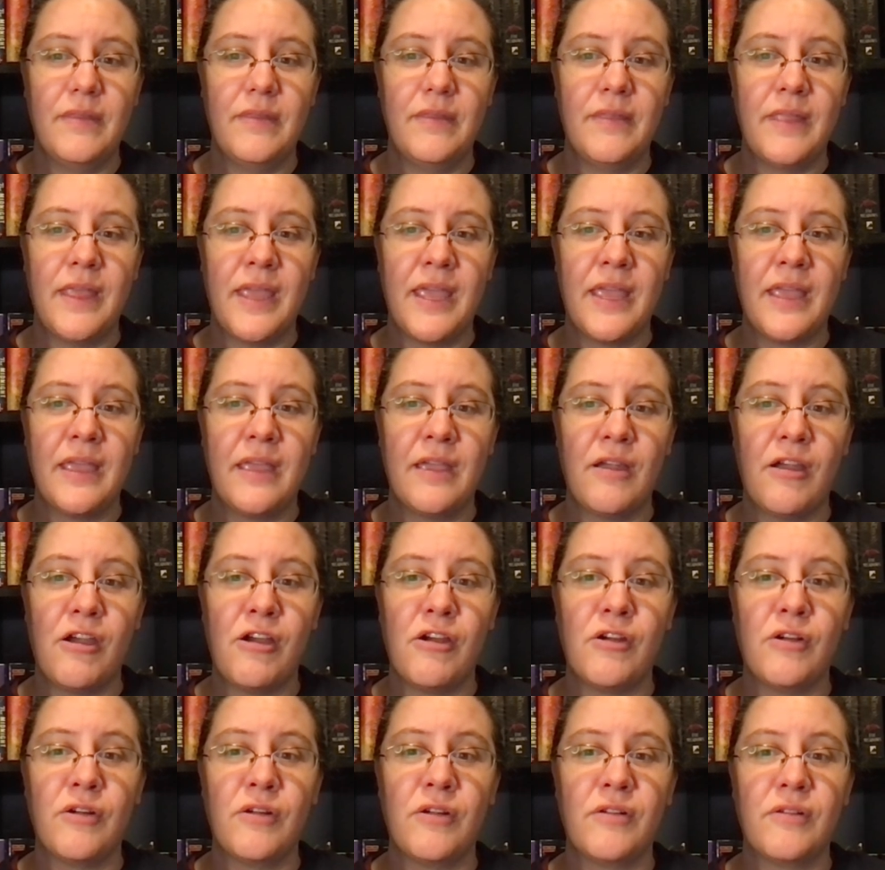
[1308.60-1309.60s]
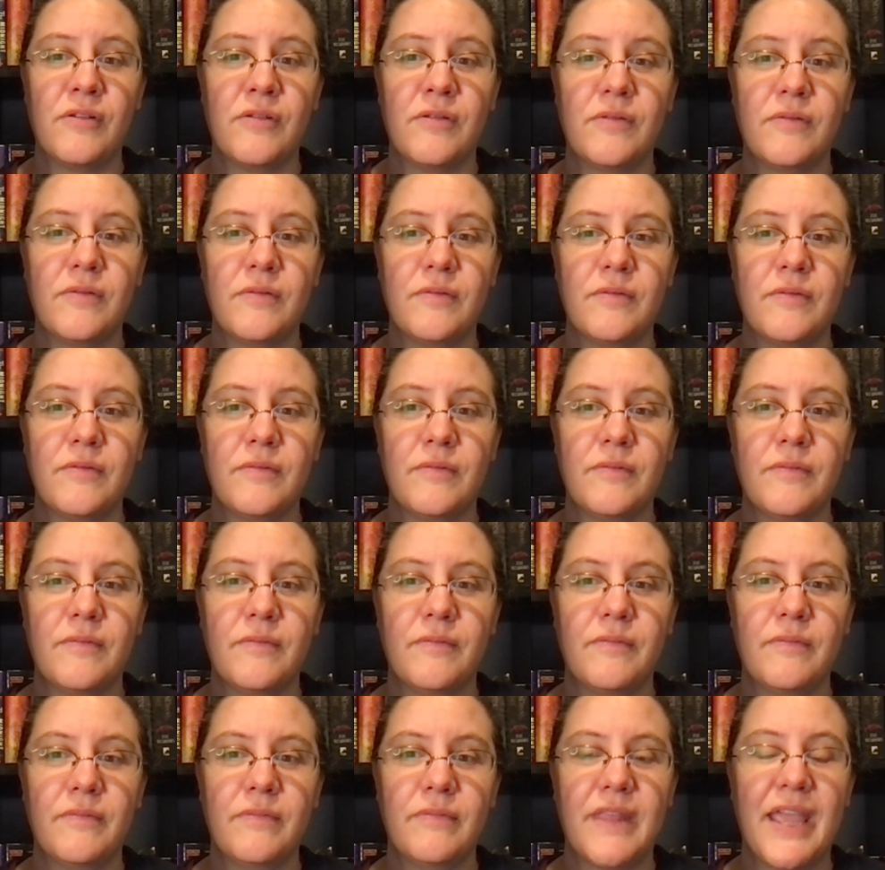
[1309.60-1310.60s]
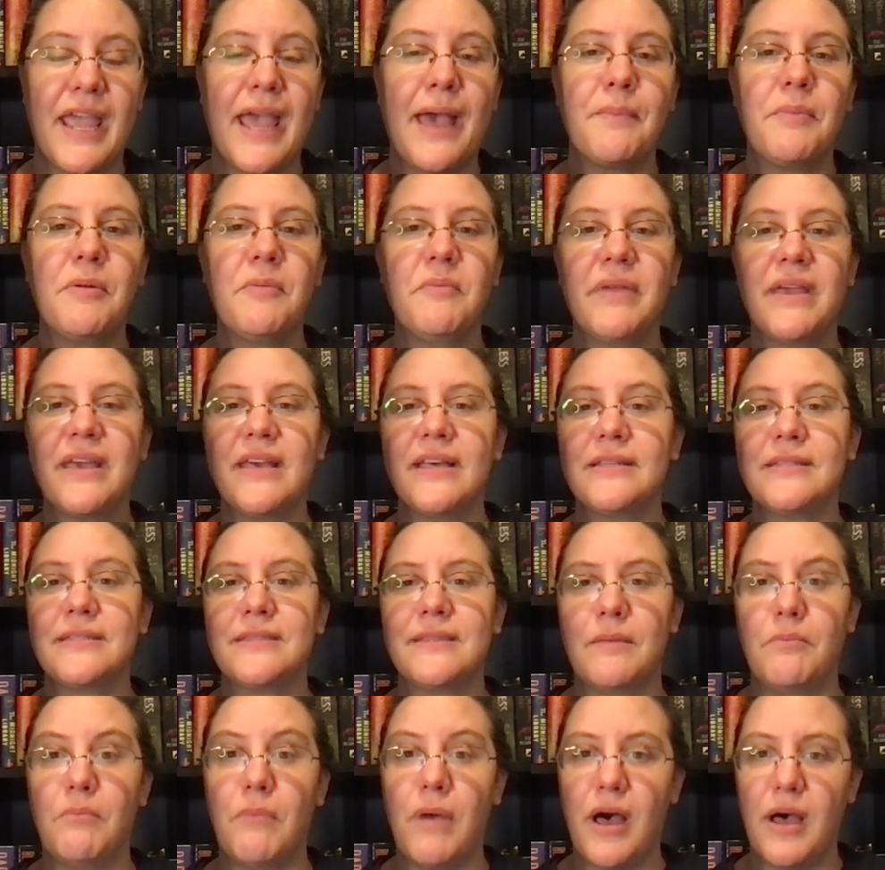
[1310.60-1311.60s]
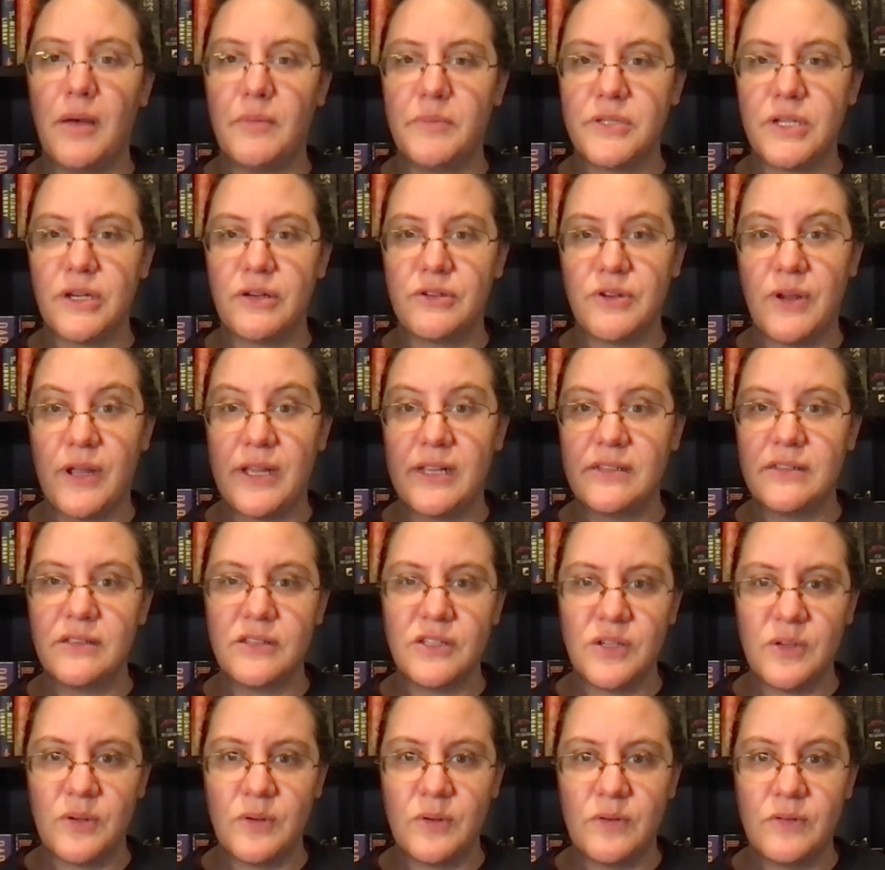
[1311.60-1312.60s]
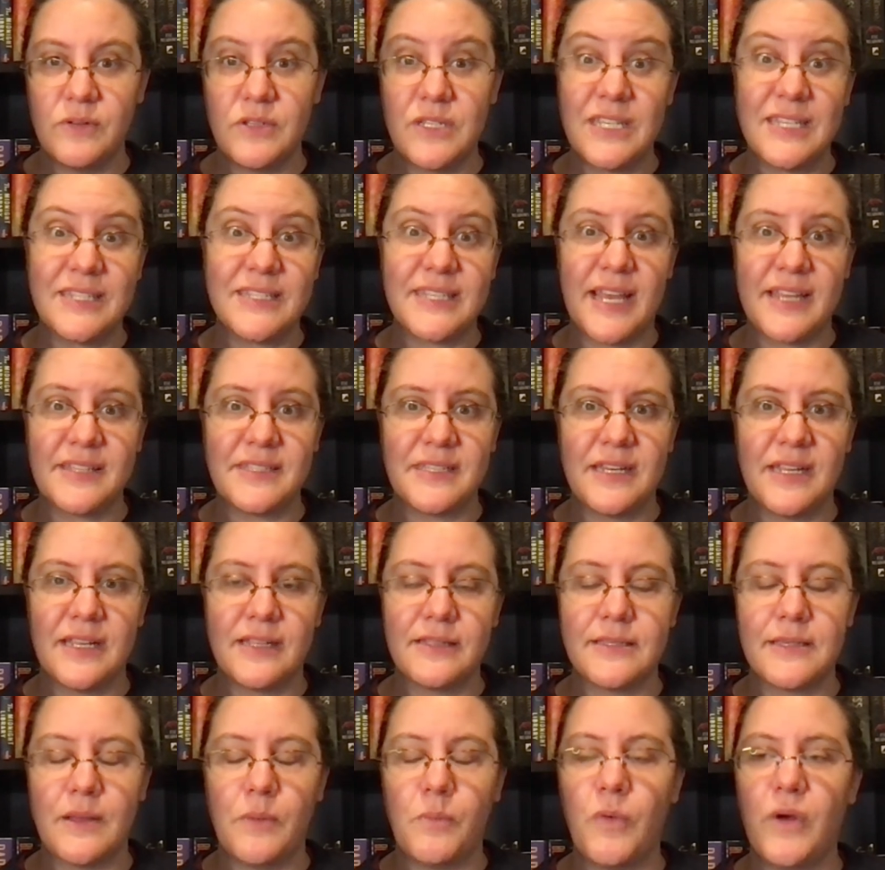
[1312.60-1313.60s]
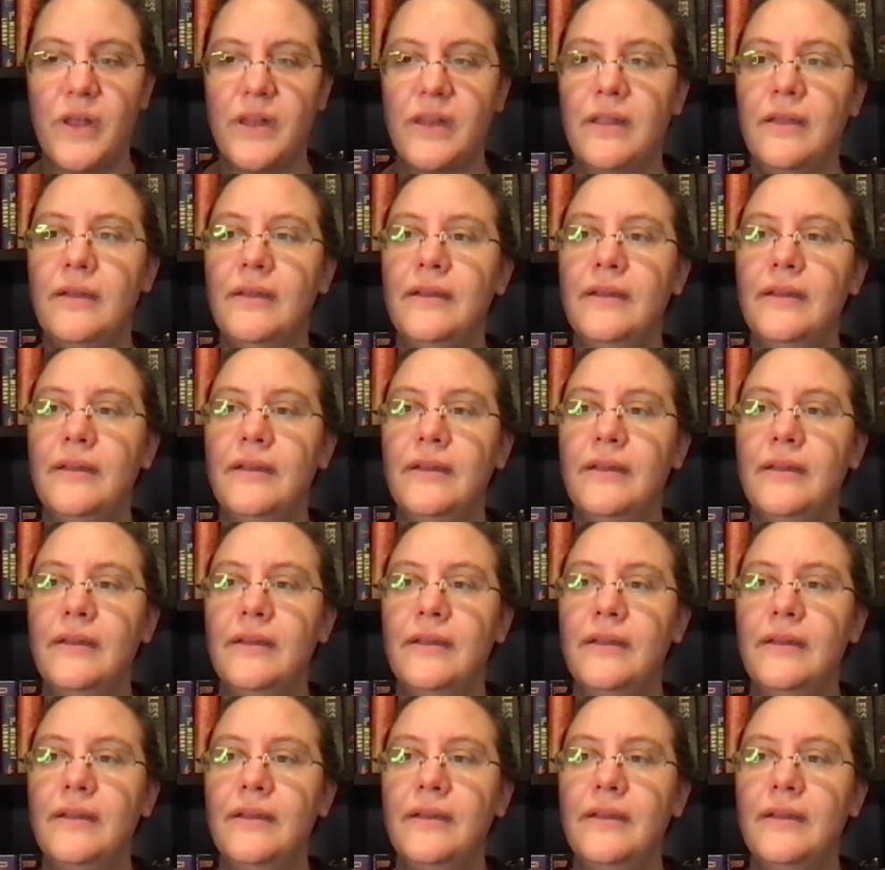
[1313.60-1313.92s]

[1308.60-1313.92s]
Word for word: They are they happen because the mobs are trying to do to assassinate someone.